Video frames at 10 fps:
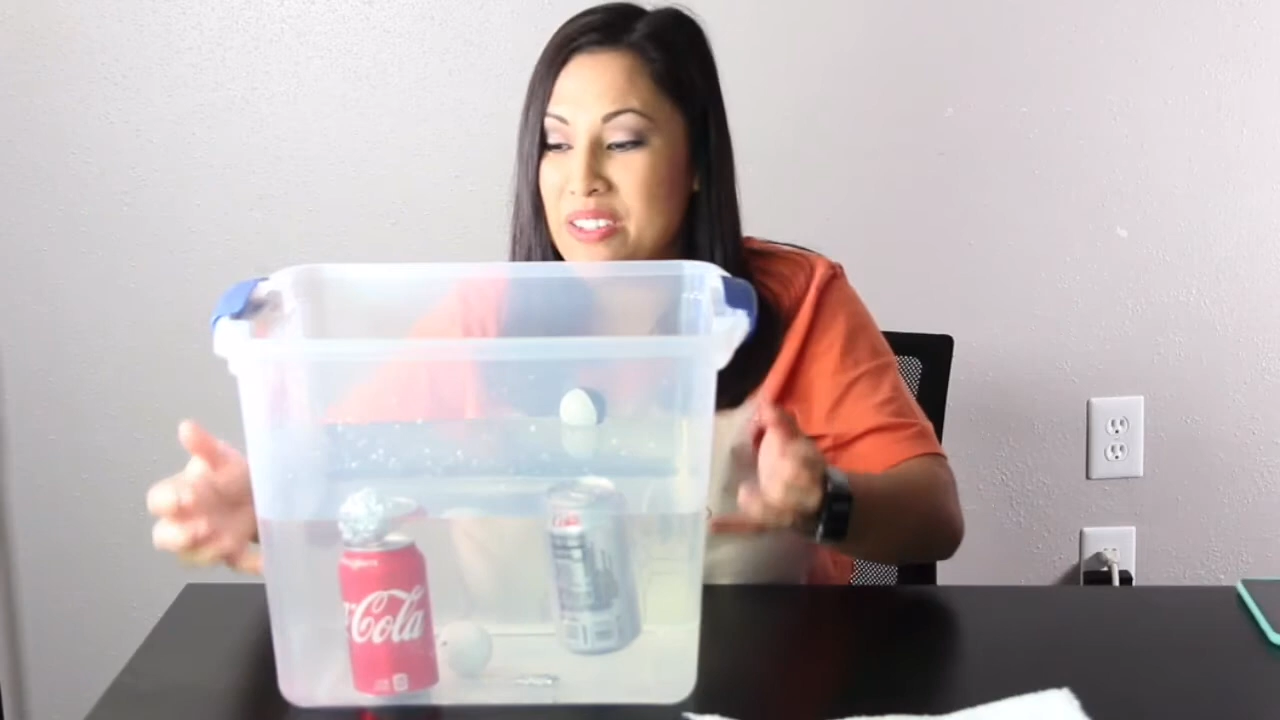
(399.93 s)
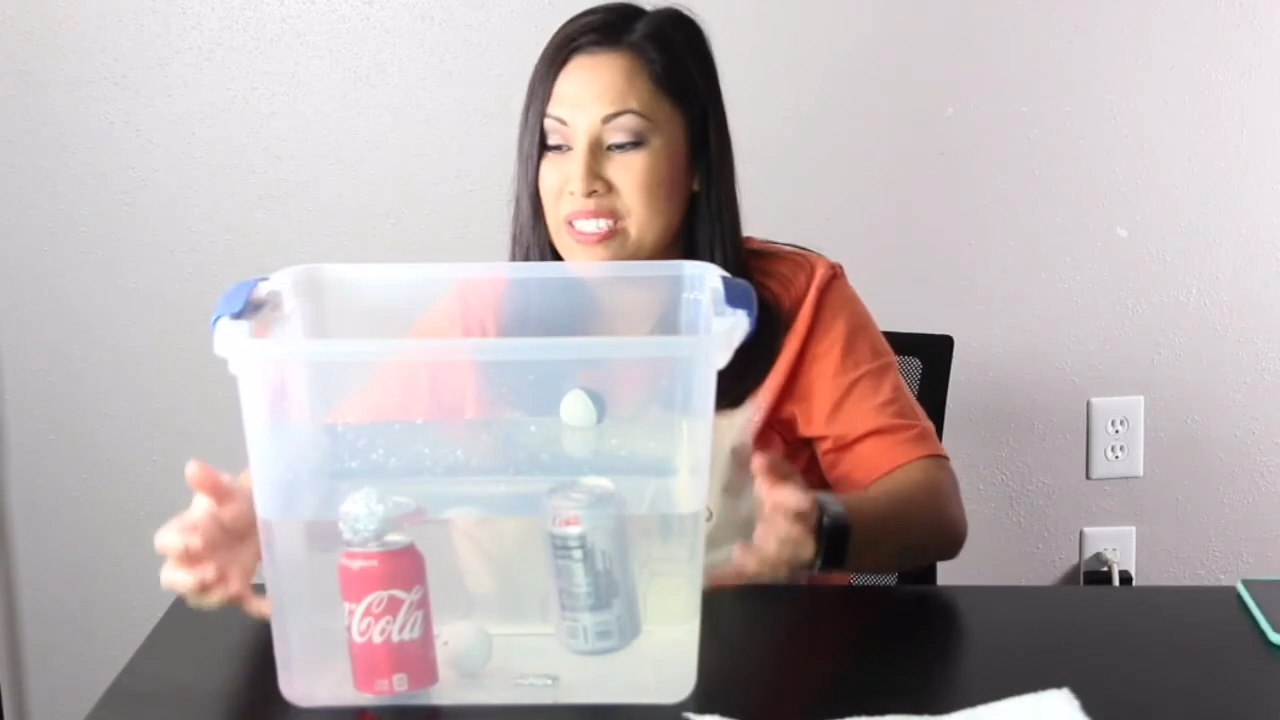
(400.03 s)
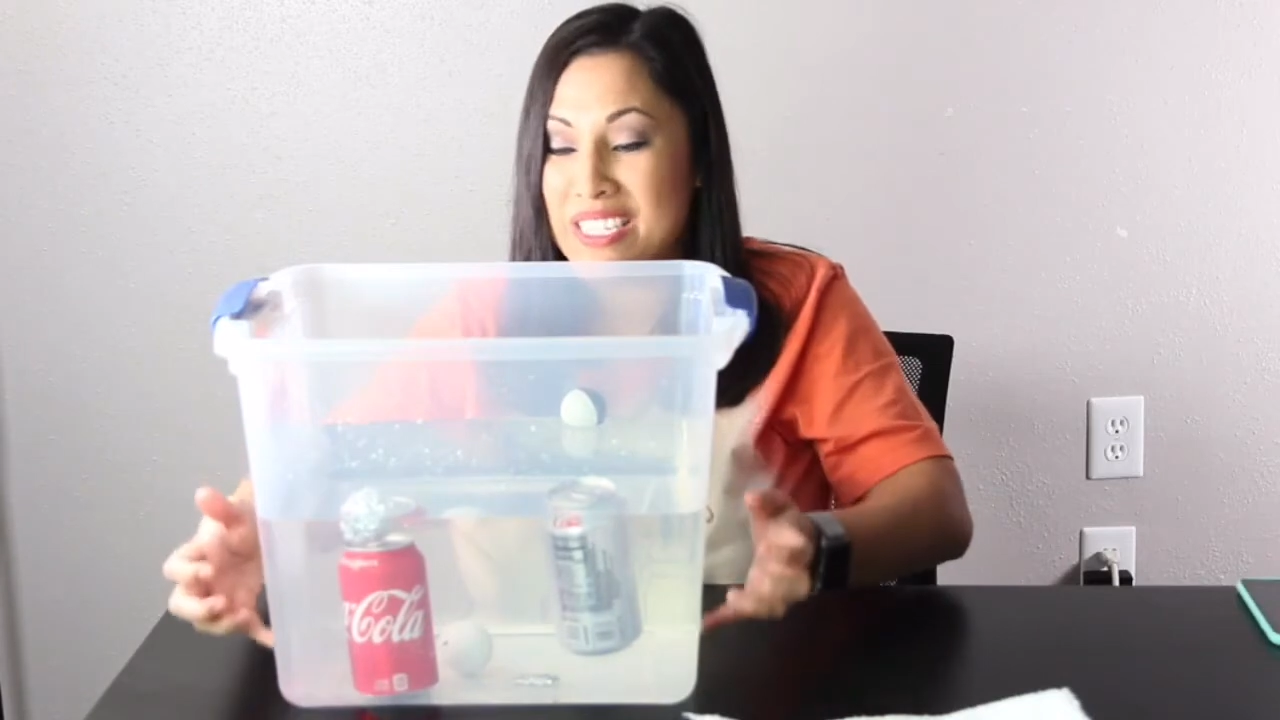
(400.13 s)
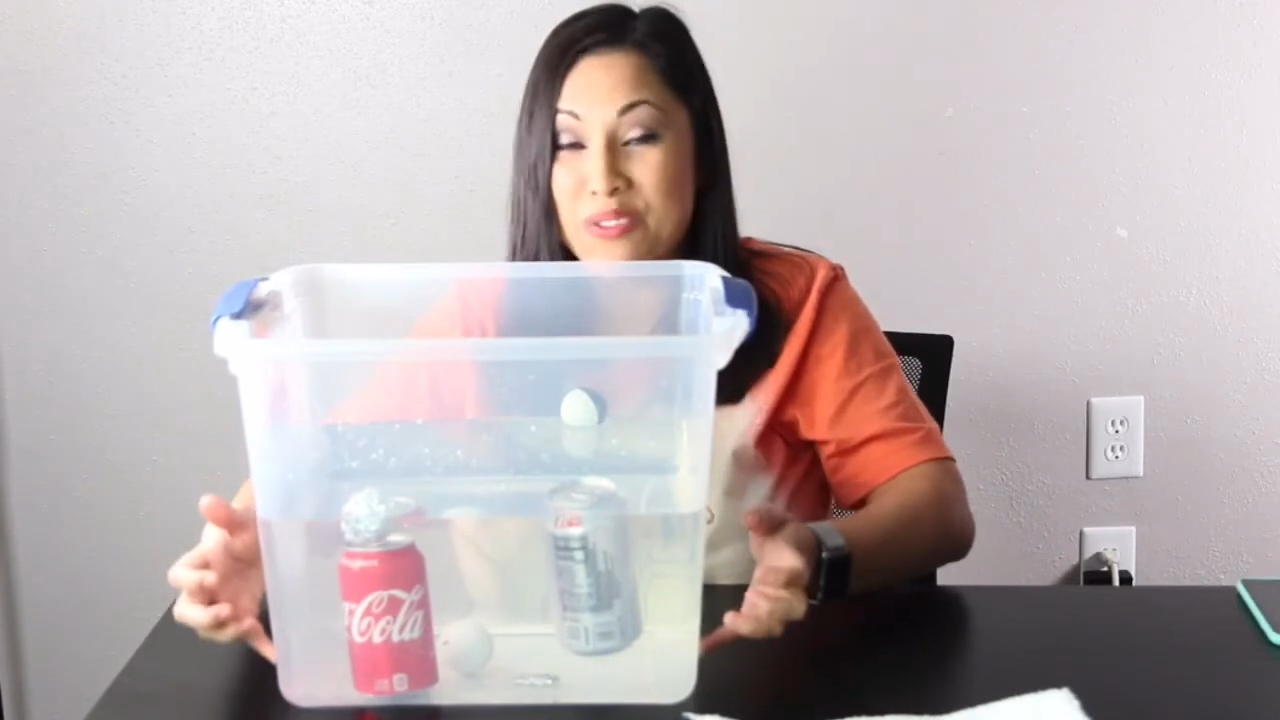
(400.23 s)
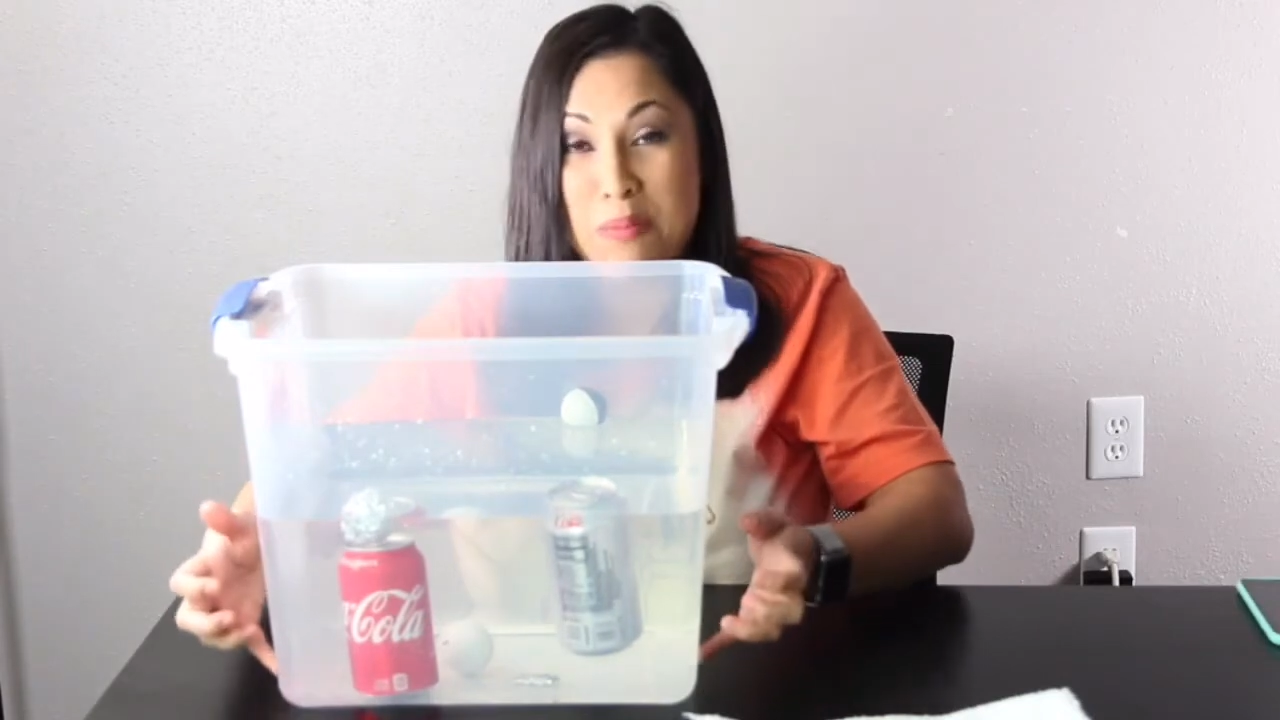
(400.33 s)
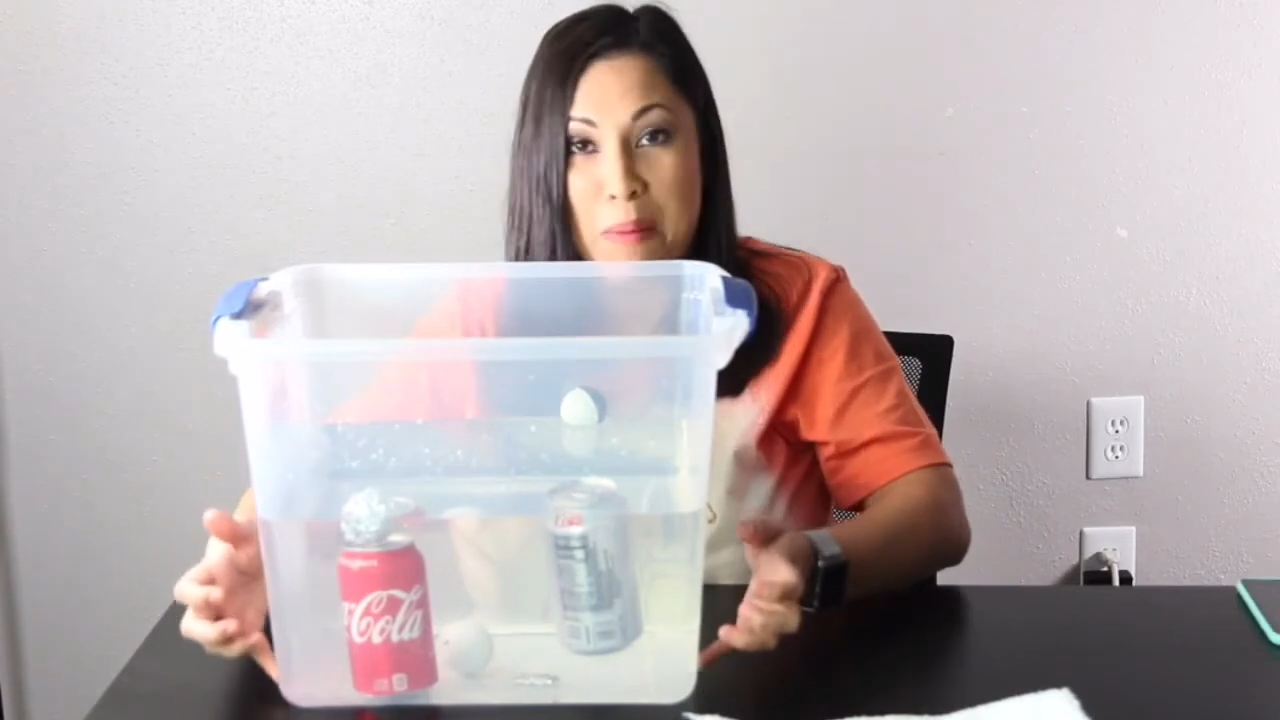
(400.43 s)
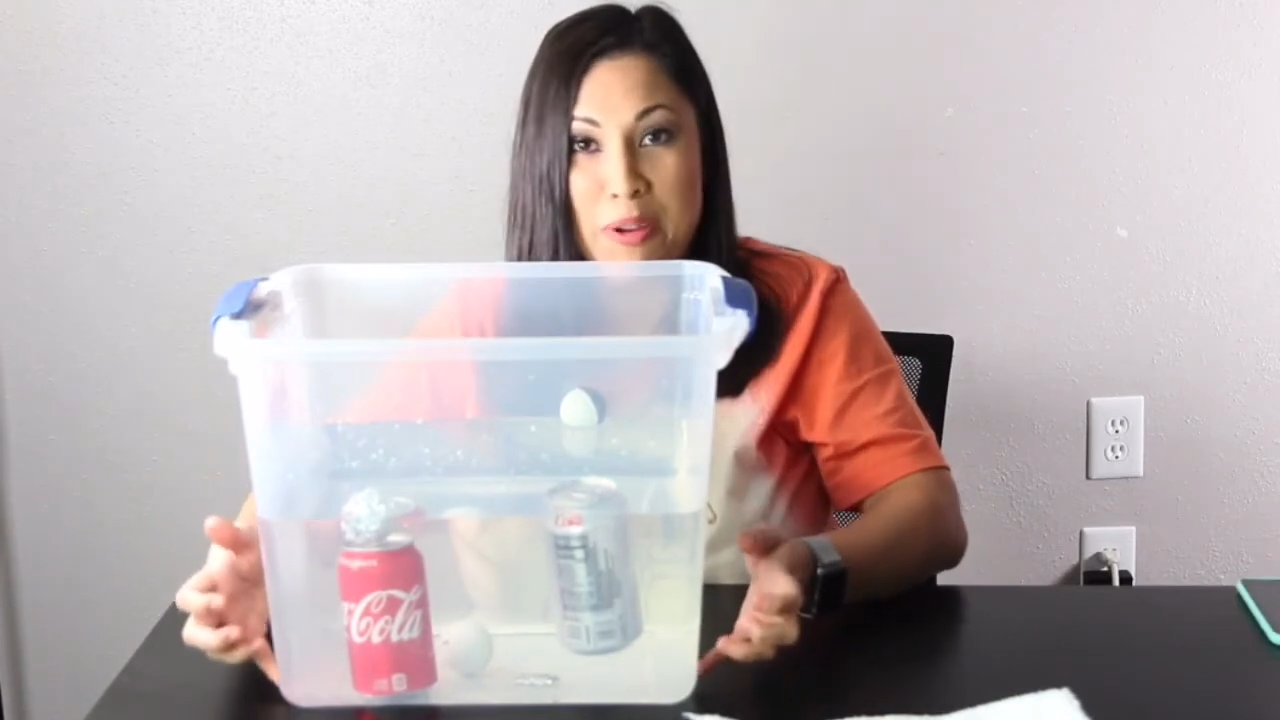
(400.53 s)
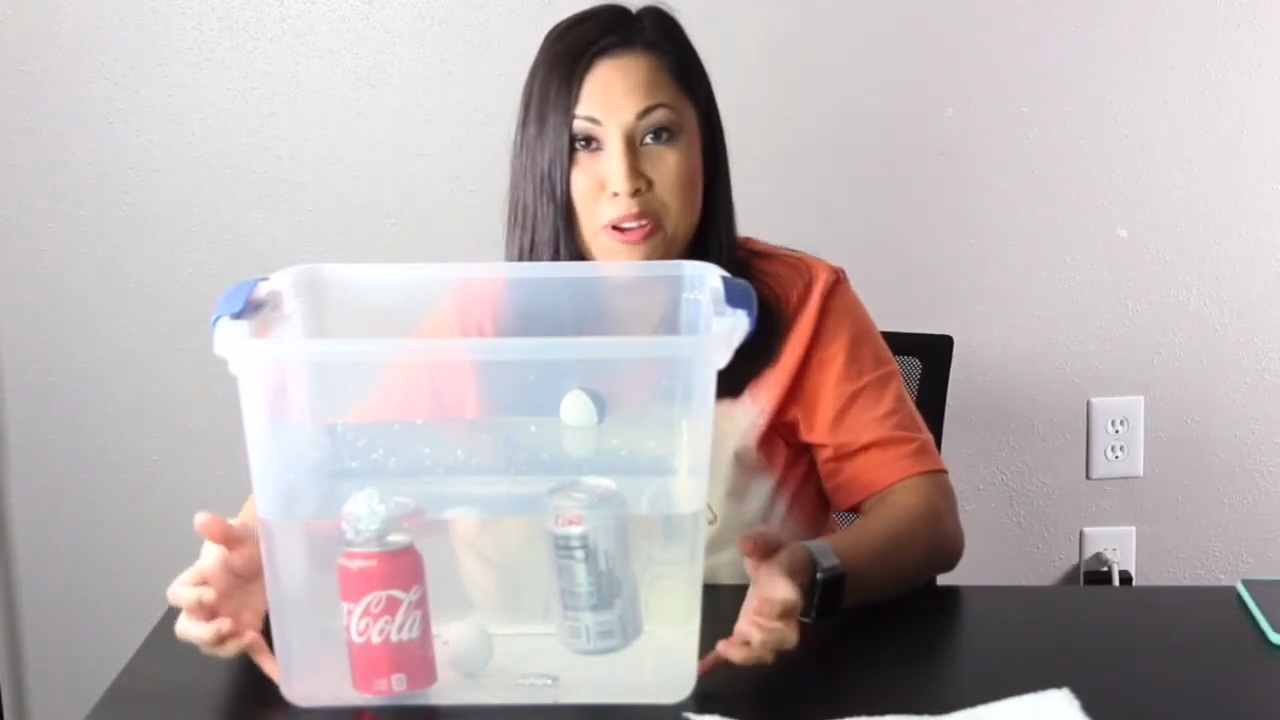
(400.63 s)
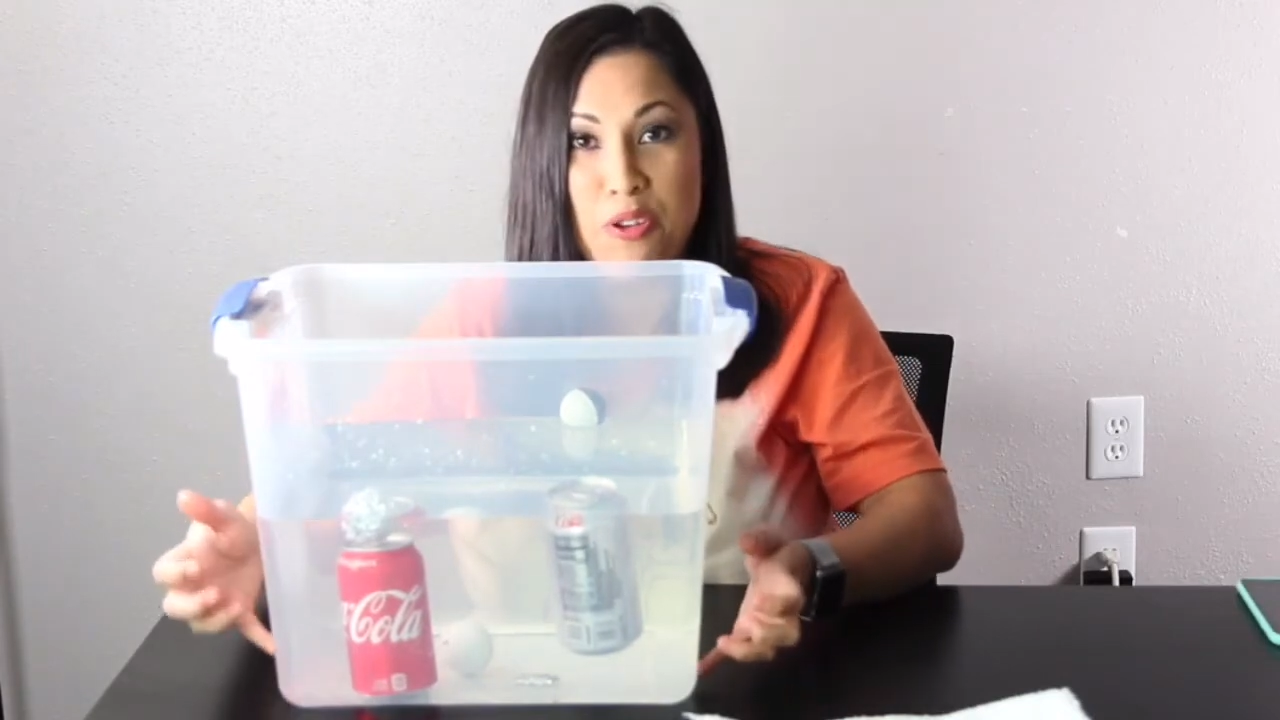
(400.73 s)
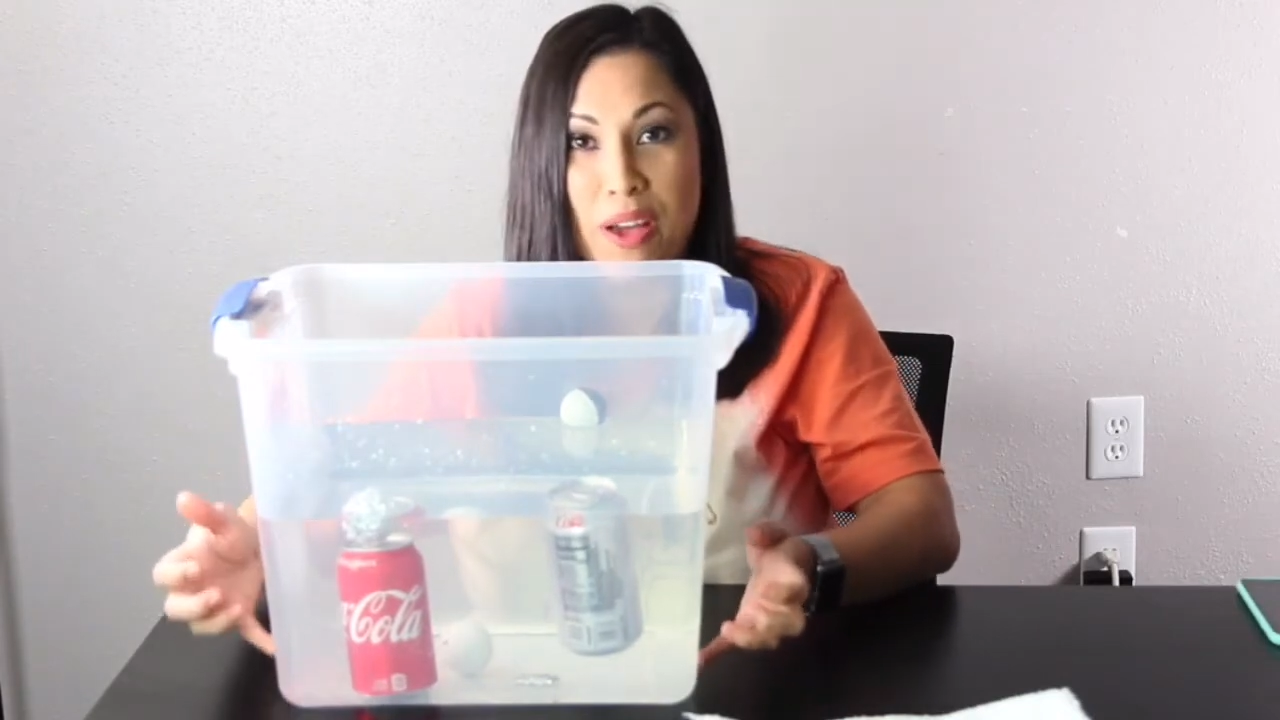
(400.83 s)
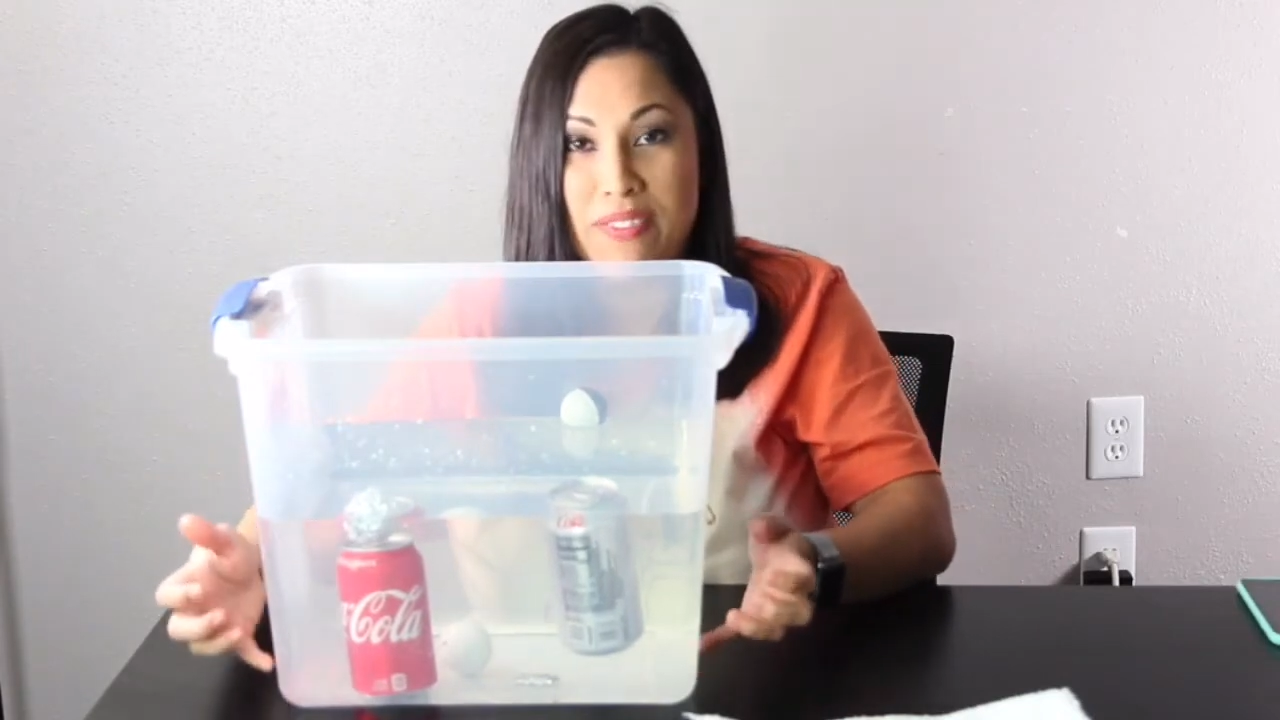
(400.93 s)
just remember you do have